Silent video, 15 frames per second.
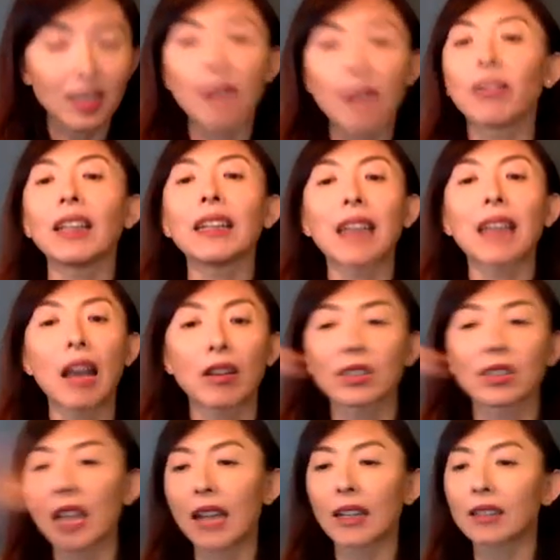definitely the other
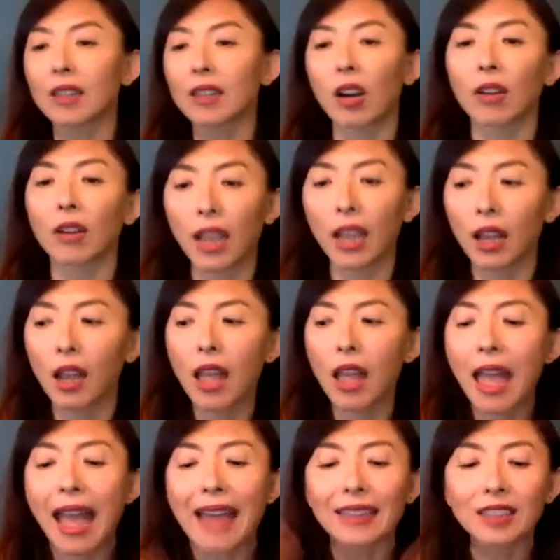side is curvier.
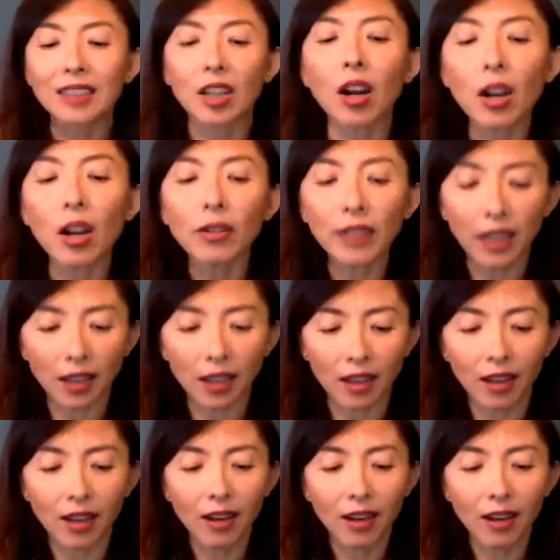And this curvier